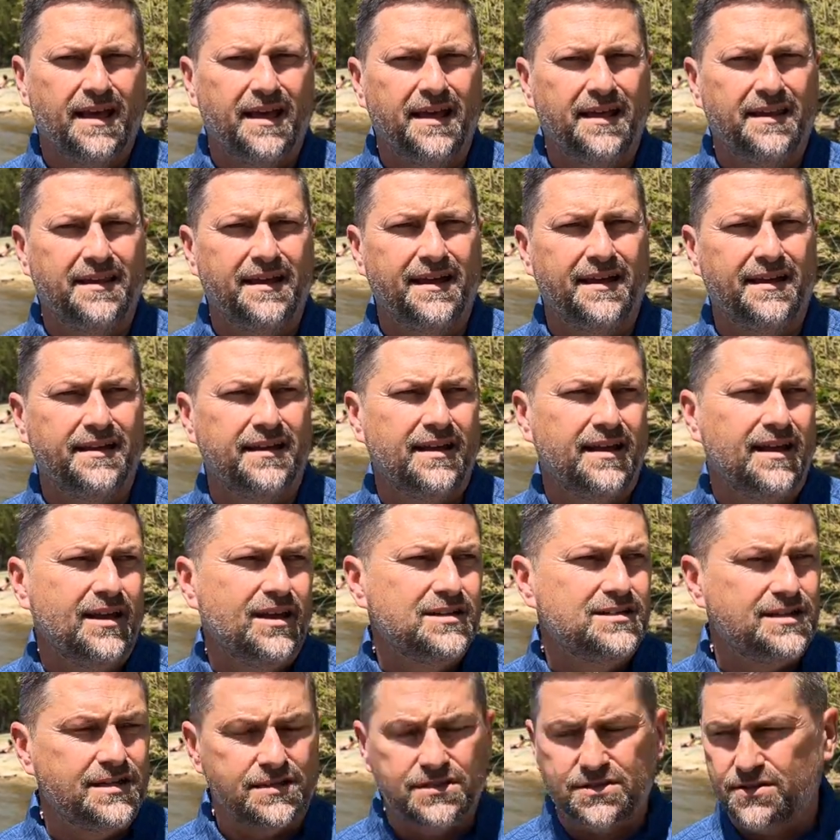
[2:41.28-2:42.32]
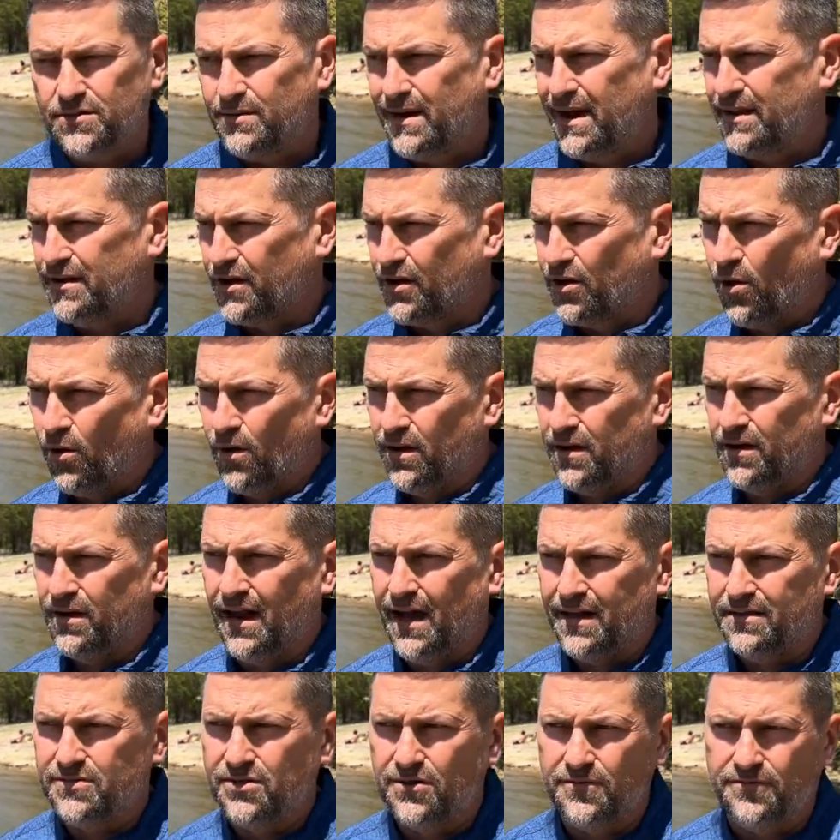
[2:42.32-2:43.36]
And then just around the corner,
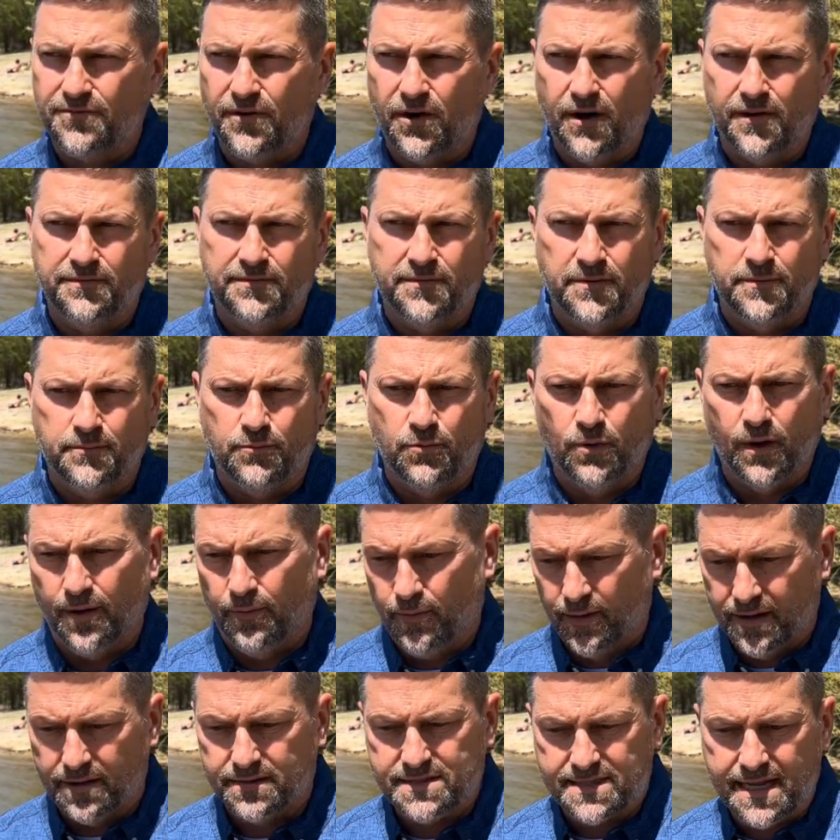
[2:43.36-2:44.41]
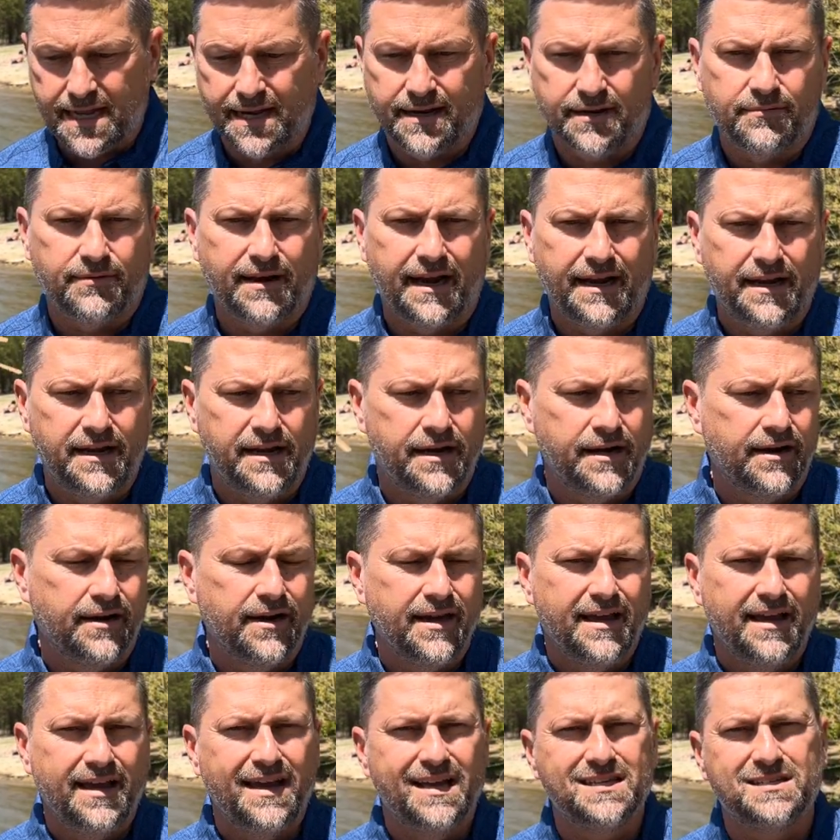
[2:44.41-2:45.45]
not too far from where we're standing right here,
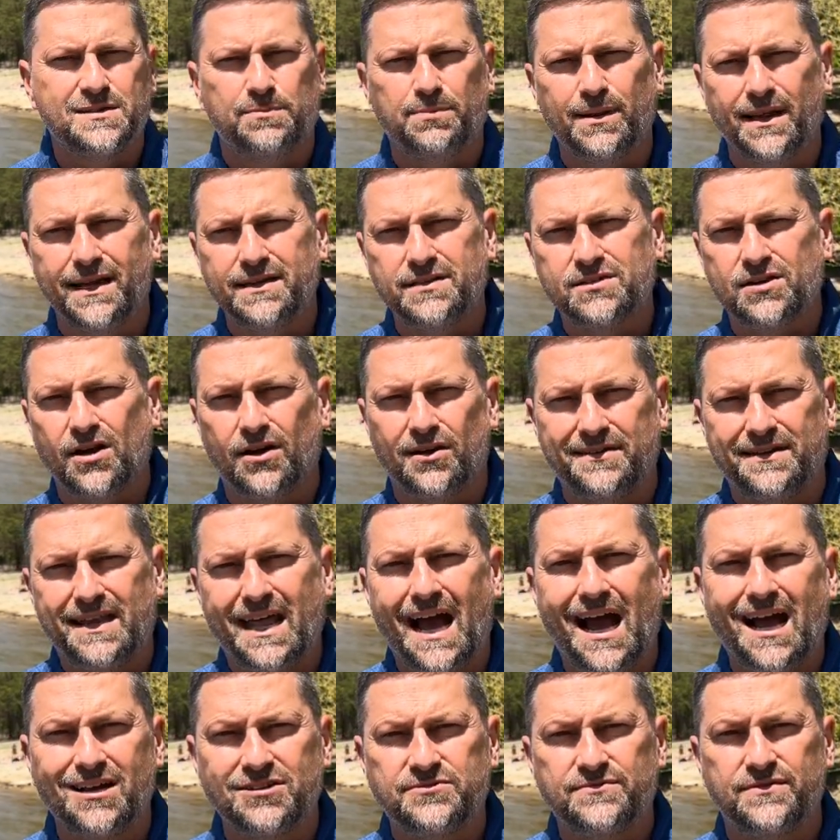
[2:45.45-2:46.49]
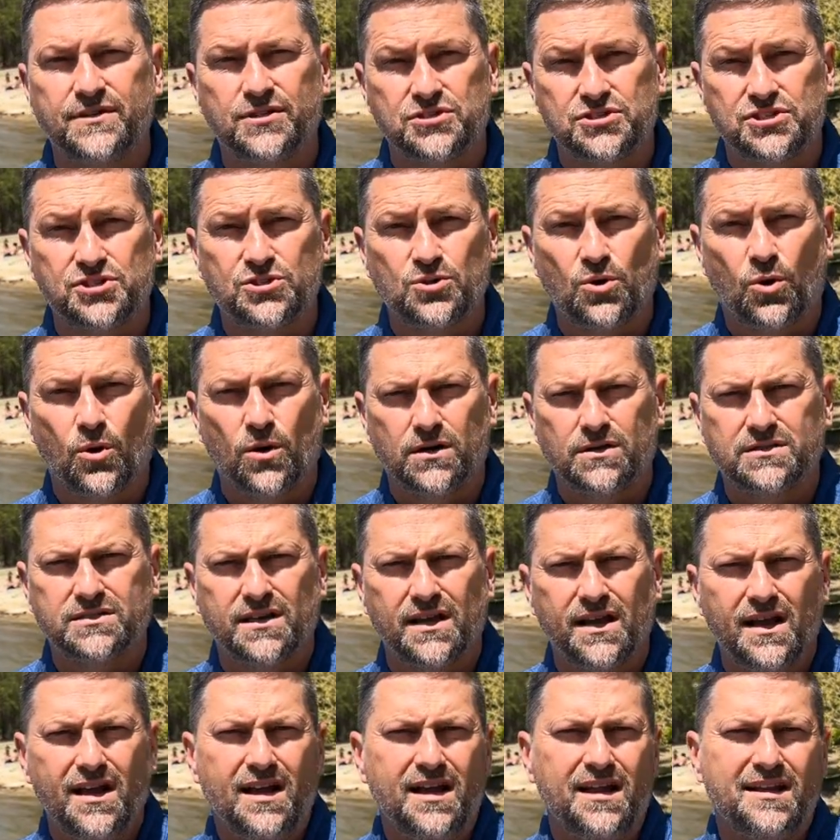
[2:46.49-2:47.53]
is a place called Nashville Shores.
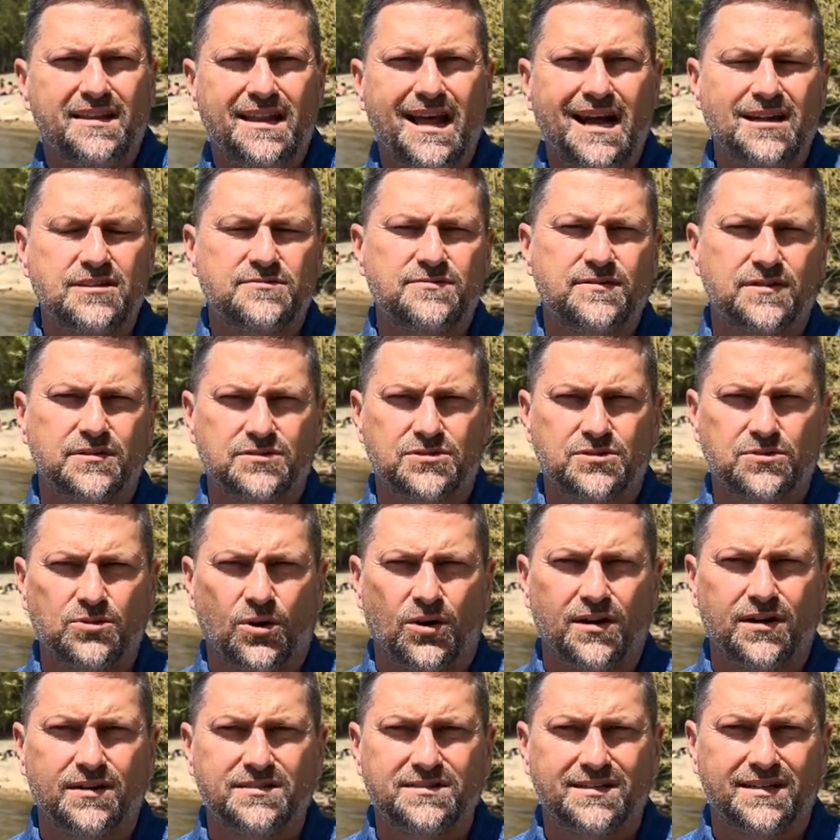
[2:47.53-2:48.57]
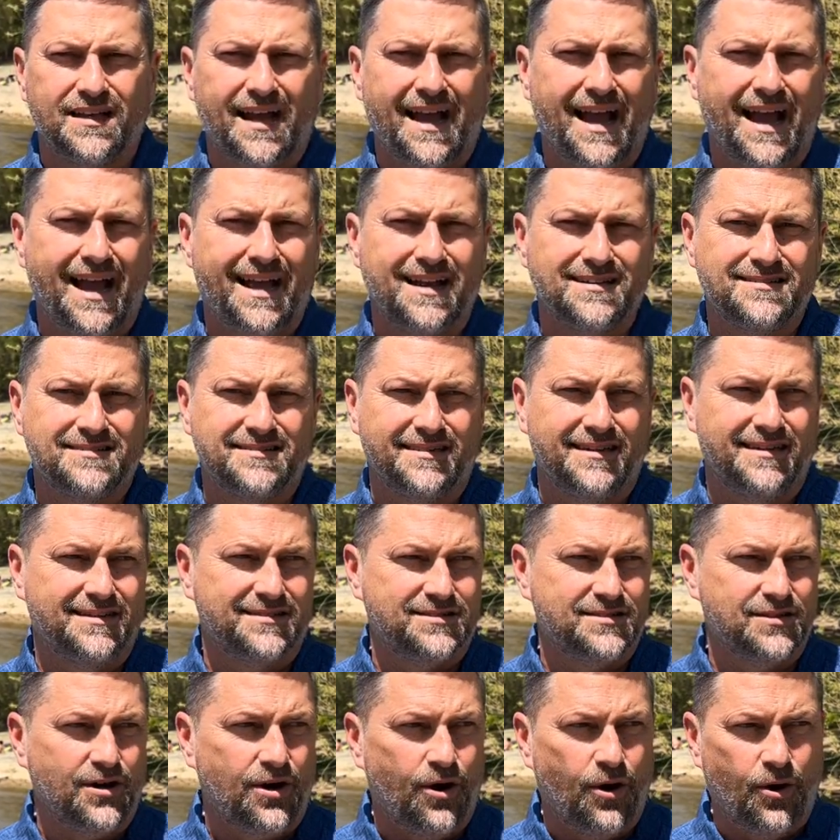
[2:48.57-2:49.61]
Nashville Shores has
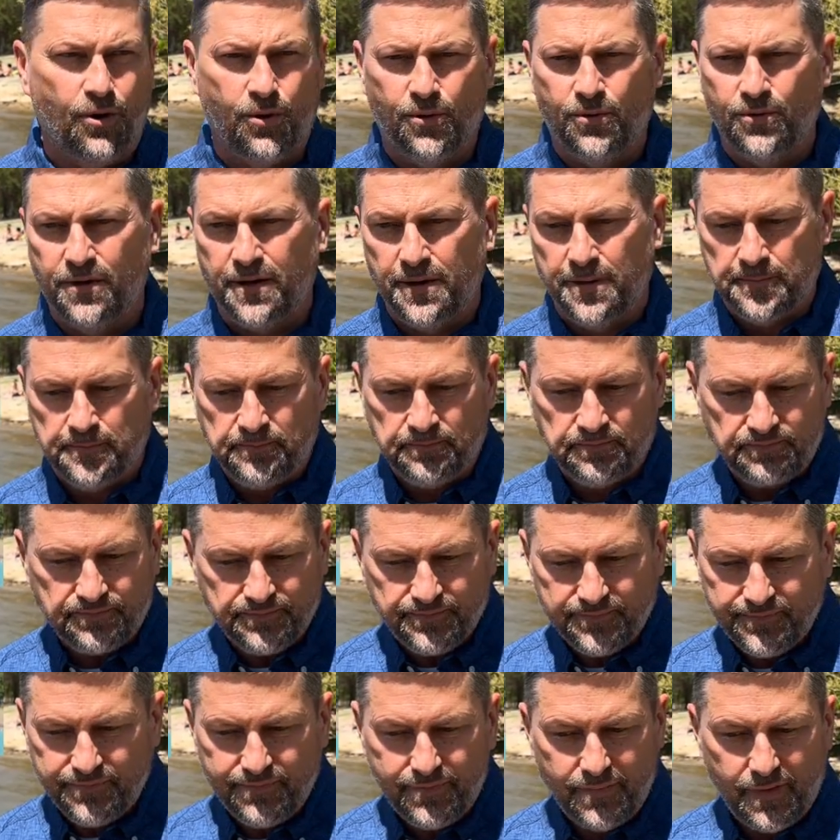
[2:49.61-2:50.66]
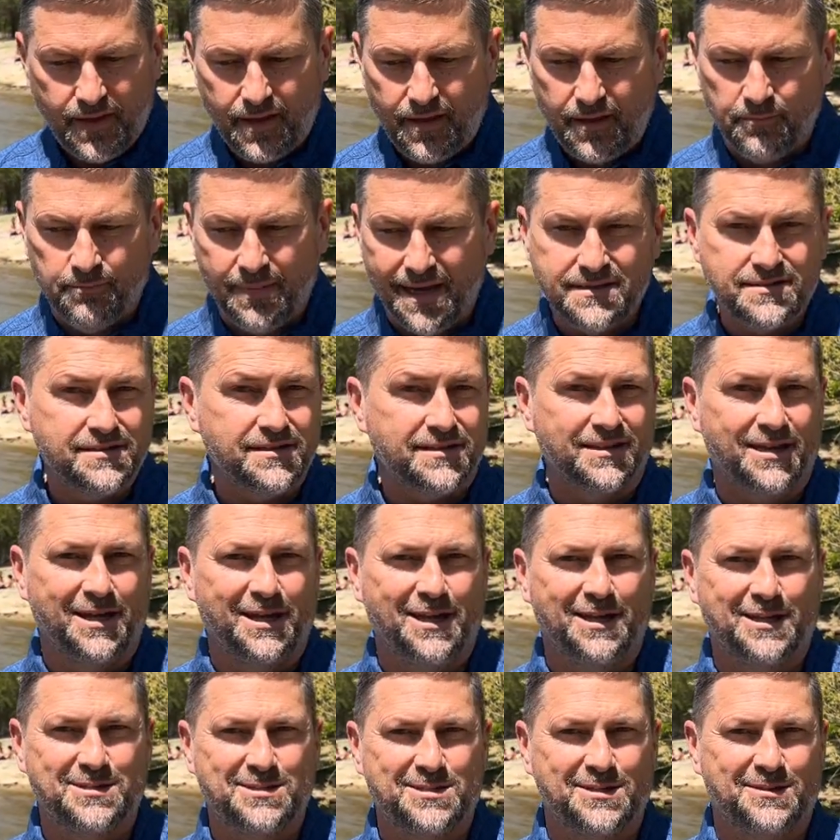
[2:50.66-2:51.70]
its own, basically
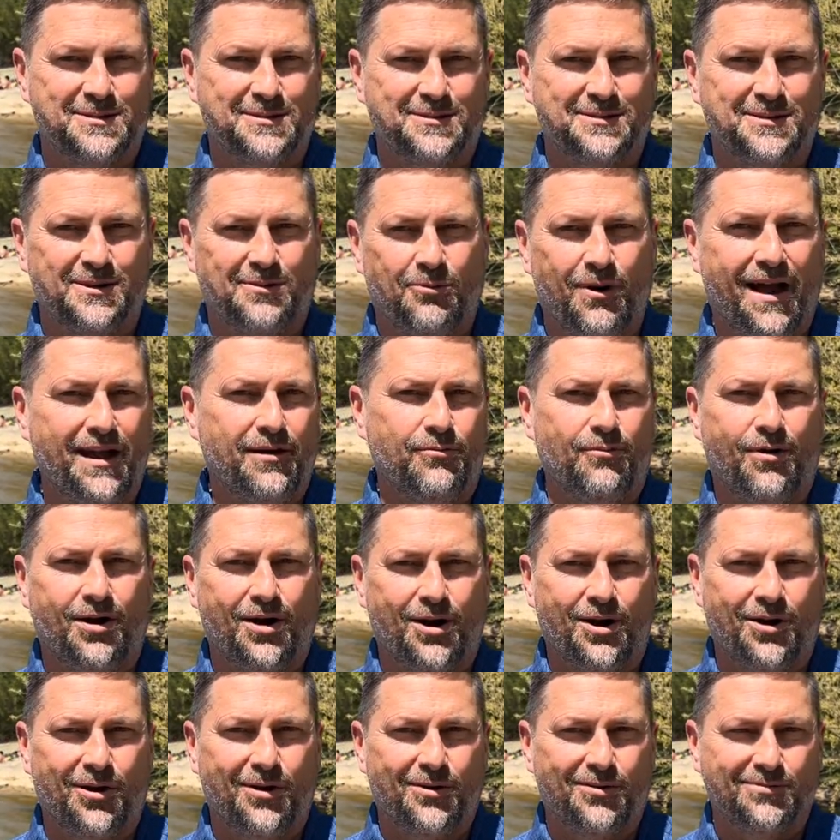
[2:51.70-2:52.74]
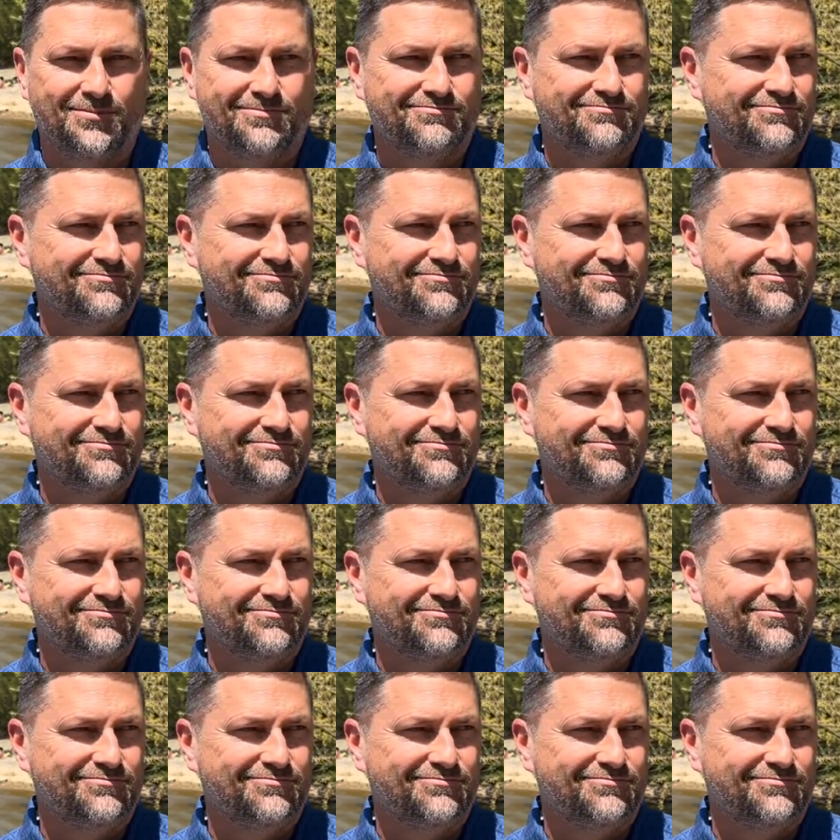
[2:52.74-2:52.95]
it's a whitewater